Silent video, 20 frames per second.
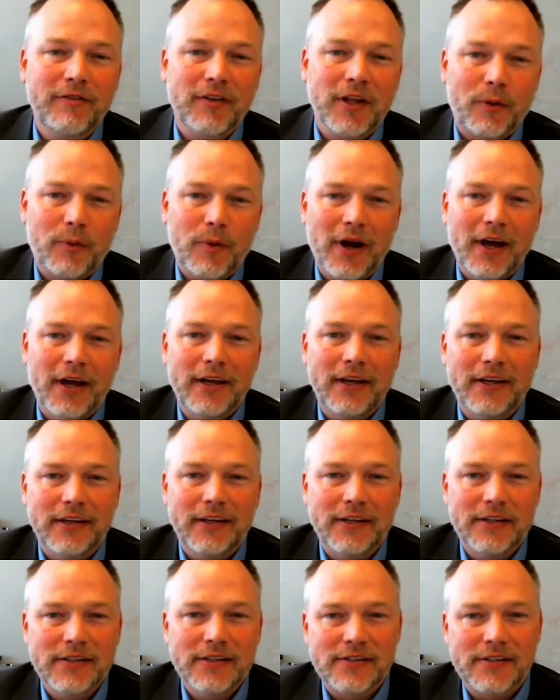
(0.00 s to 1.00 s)
Array
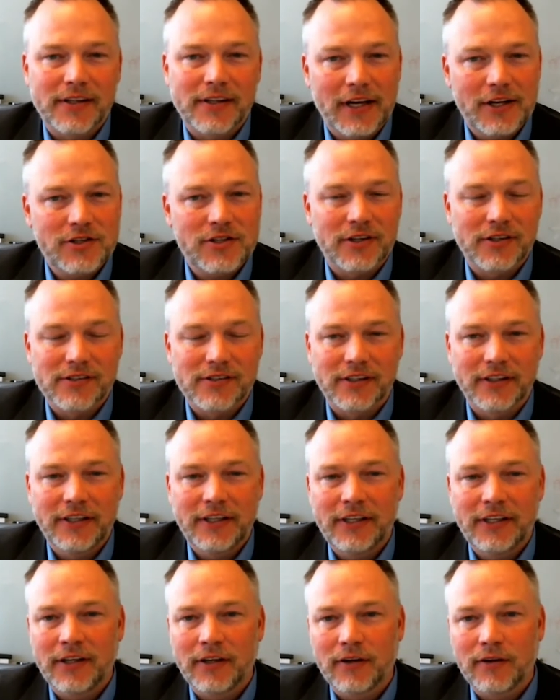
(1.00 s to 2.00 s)
is the nation's
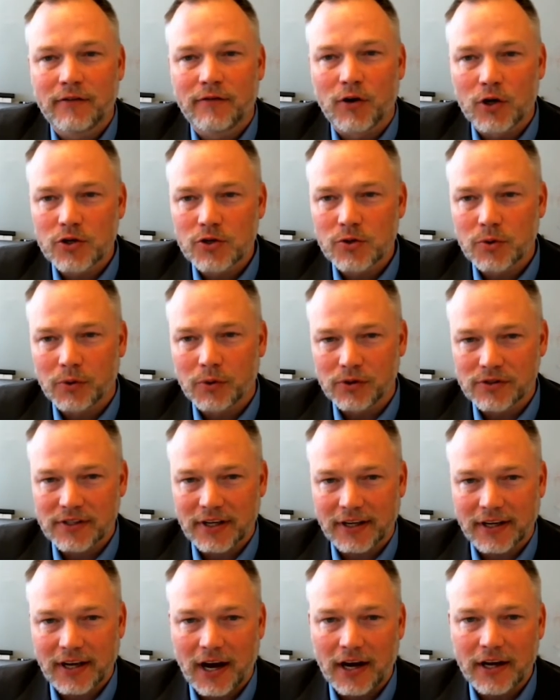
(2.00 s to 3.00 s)
leading virtual
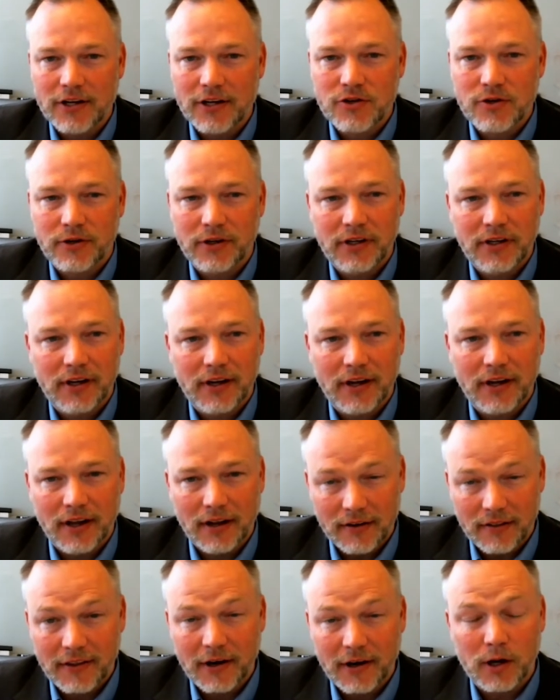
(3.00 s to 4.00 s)
psychiatry
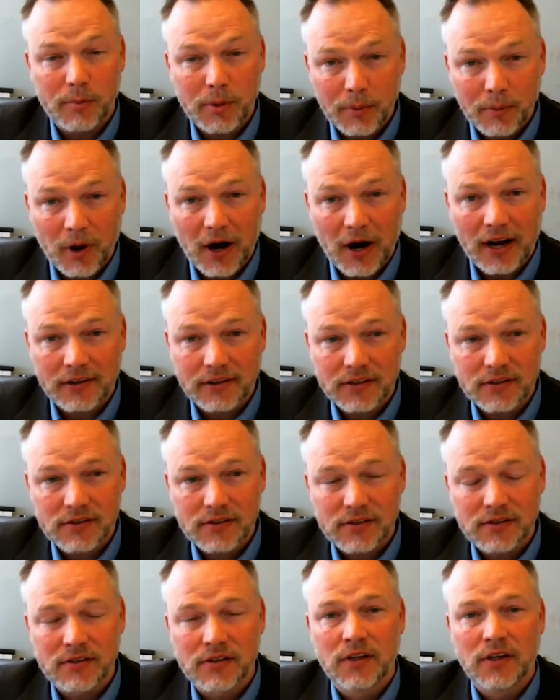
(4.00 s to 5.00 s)
and therapy
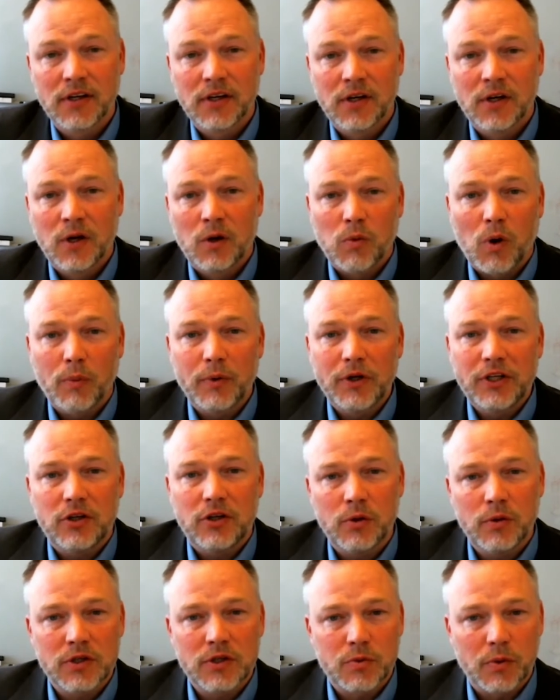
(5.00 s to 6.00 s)
practice. What we
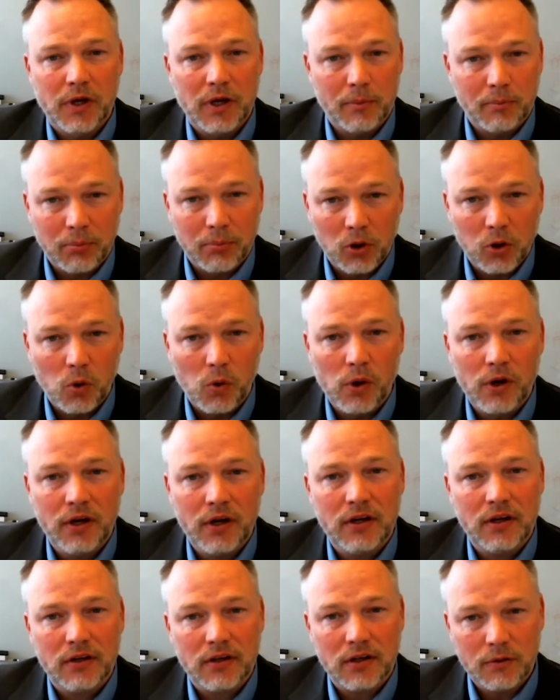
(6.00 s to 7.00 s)
do is we
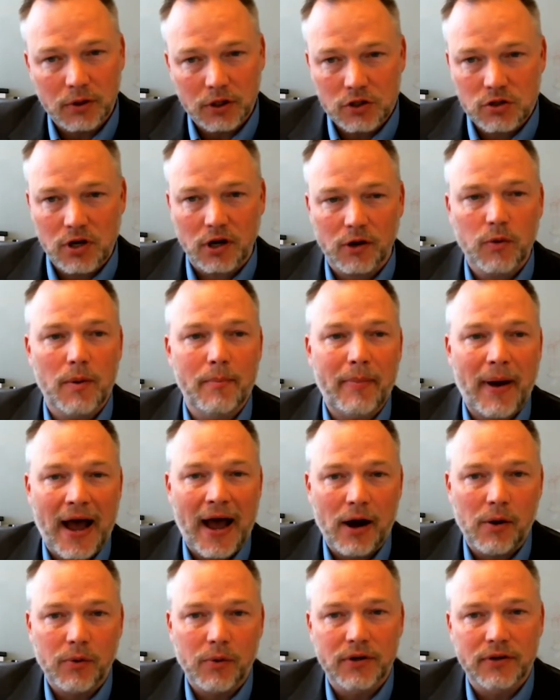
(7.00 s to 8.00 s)
employ and really try to
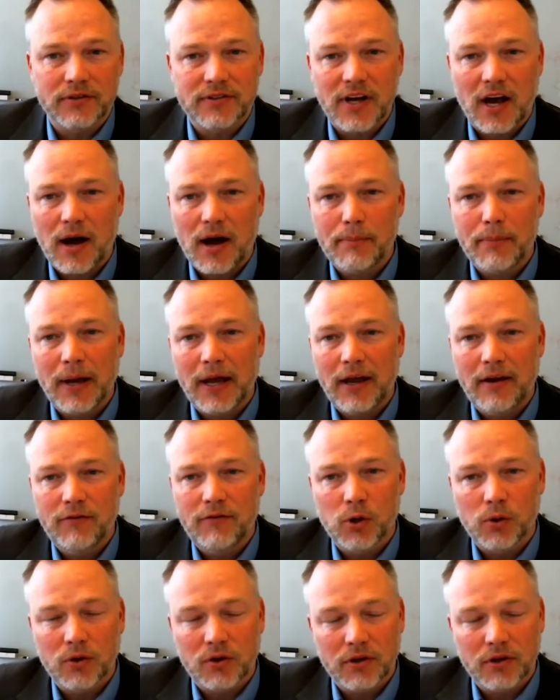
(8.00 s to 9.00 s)
empower top
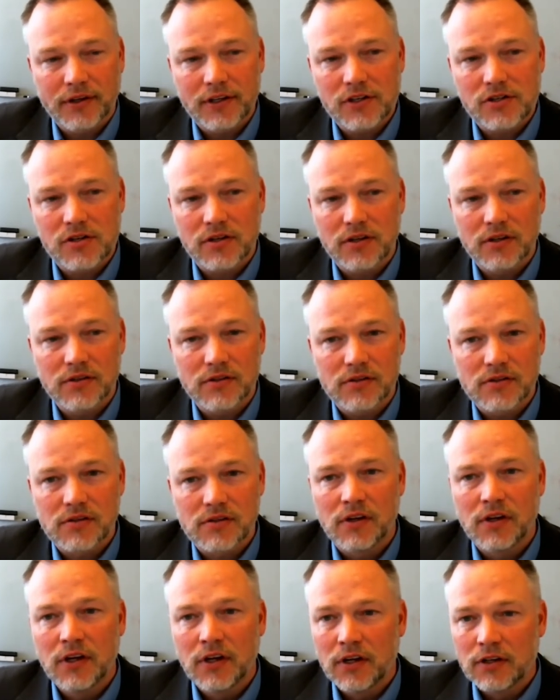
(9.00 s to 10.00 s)
behavioral clinicians
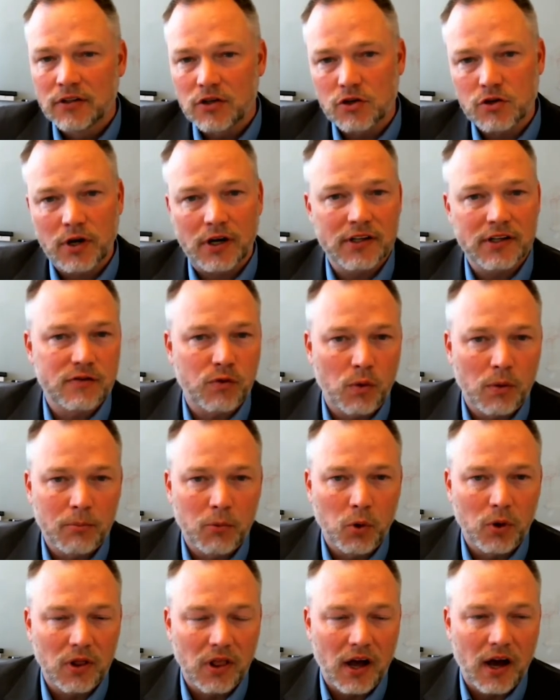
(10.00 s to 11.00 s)
to transform
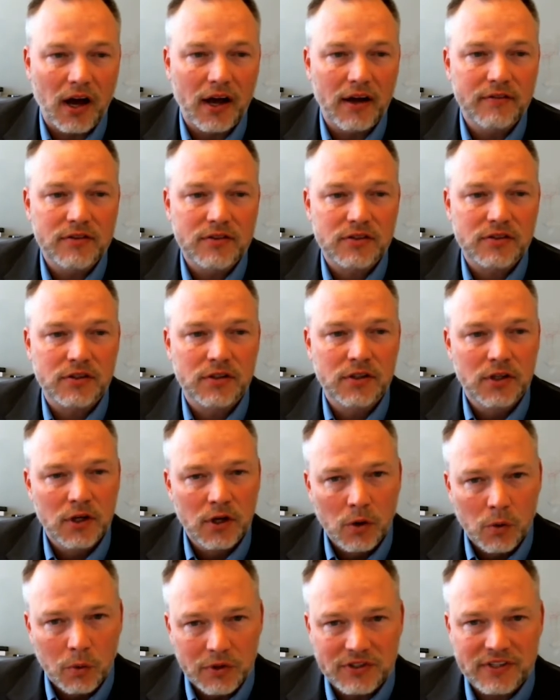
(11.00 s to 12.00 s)
more lives.
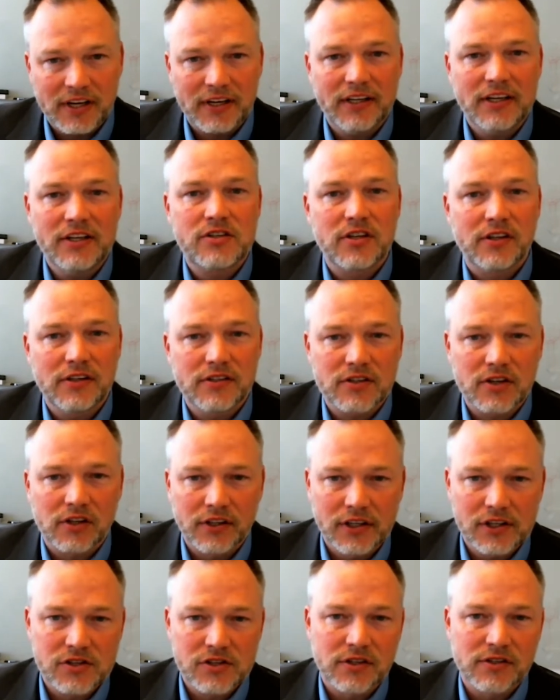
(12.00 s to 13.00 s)
We set each of these
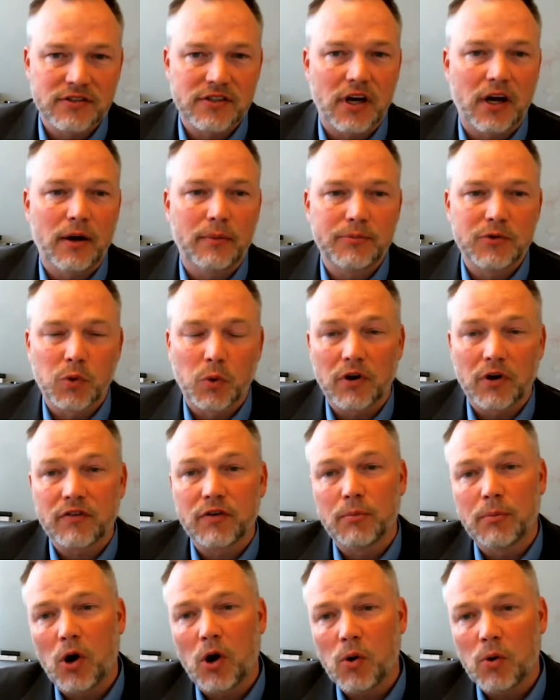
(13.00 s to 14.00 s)
clinicians up to work
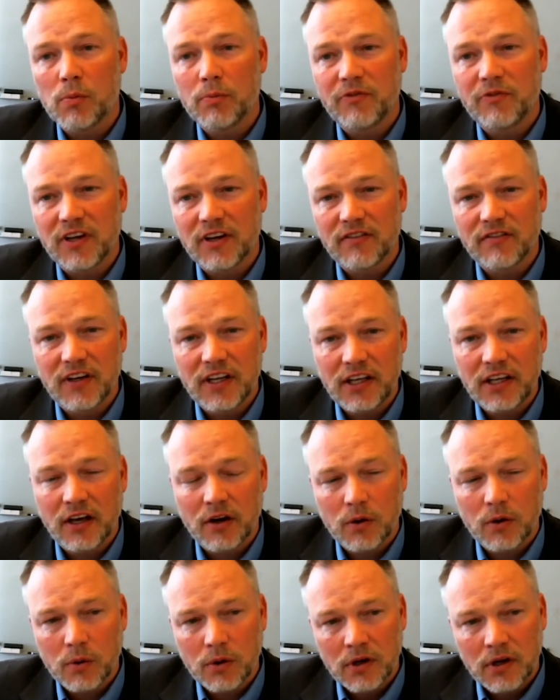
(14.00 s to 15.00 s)
from home via
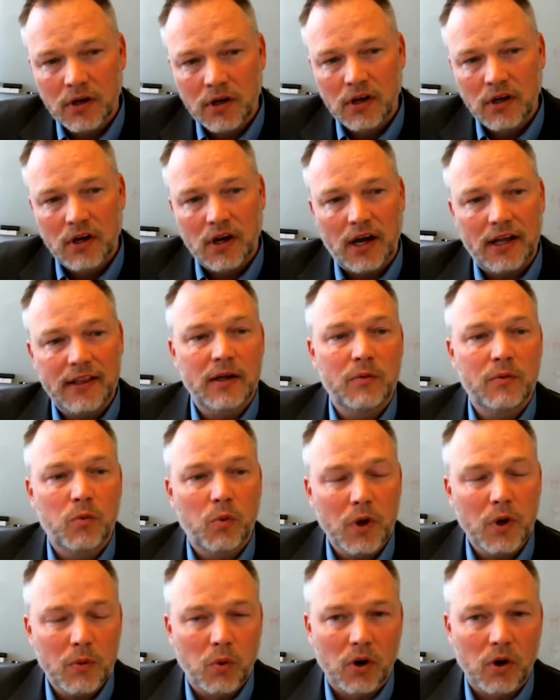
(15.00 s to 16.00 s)
video, and then
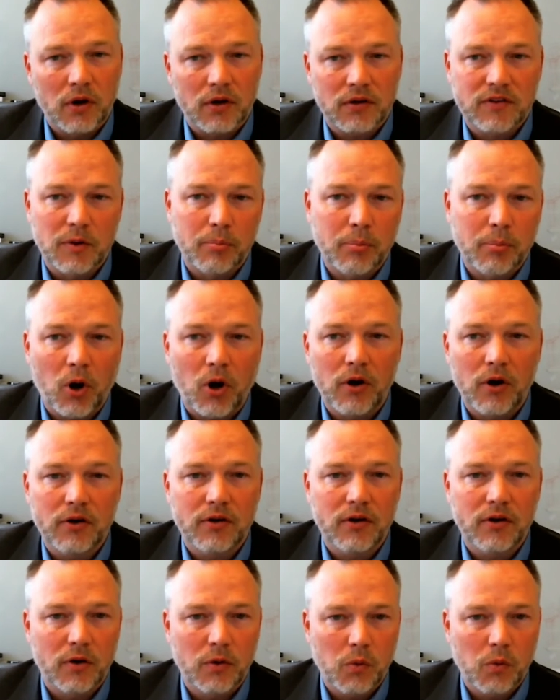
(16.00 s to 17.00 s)
we work to
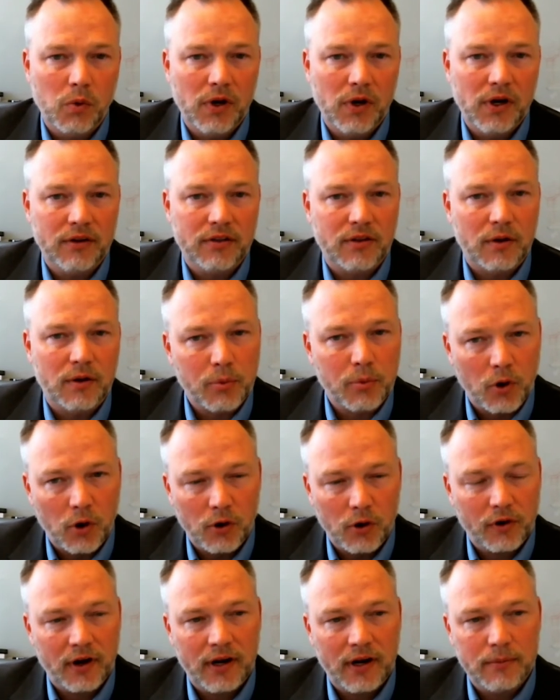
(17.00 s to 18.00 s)
partner with the
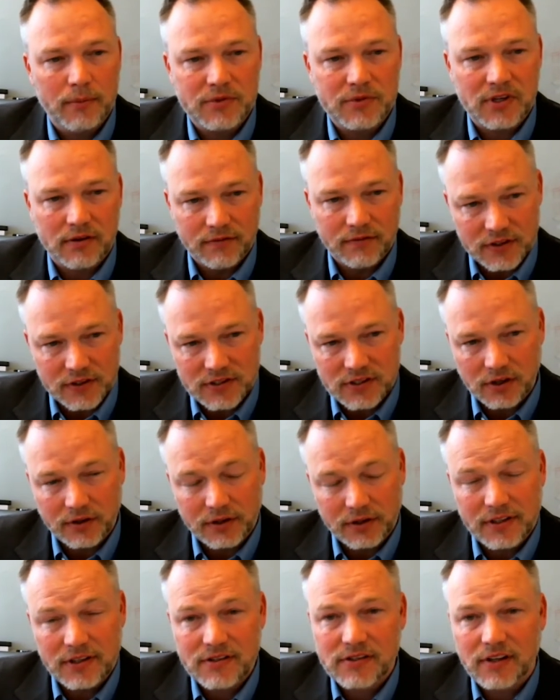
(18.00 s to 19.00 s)
programs and
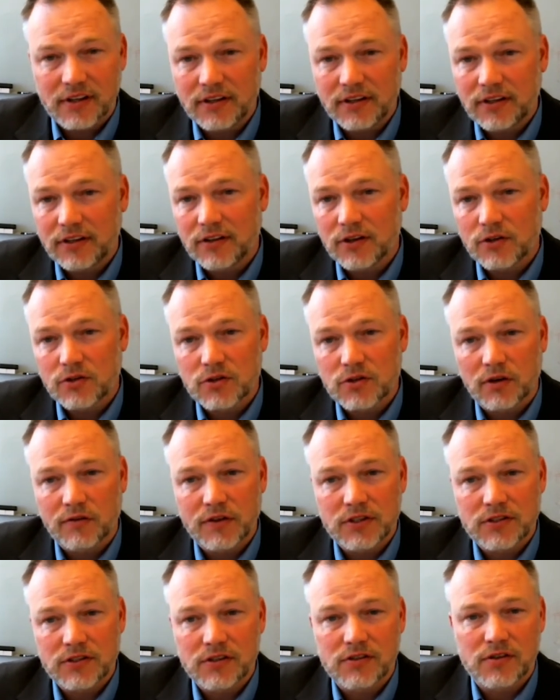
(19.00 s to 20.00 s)
facilities that need their
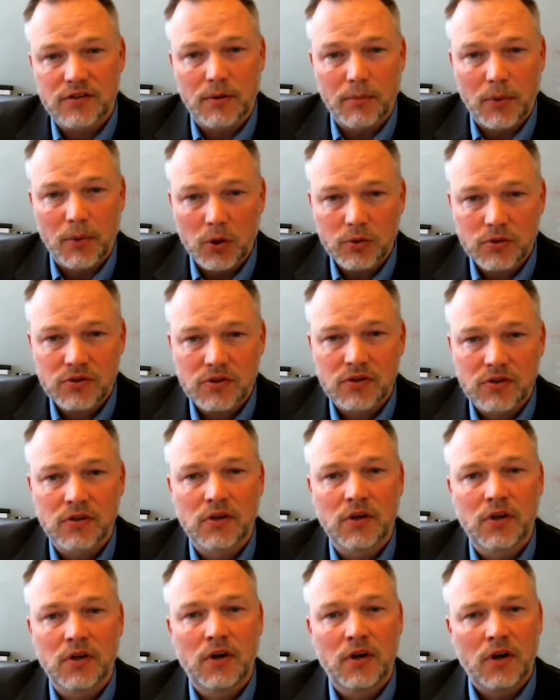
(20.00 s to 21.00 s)
services the most.
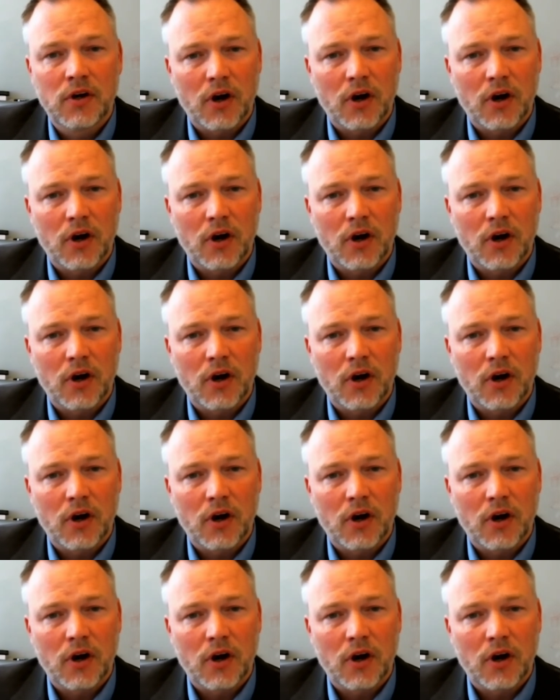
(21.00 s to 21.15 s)
Our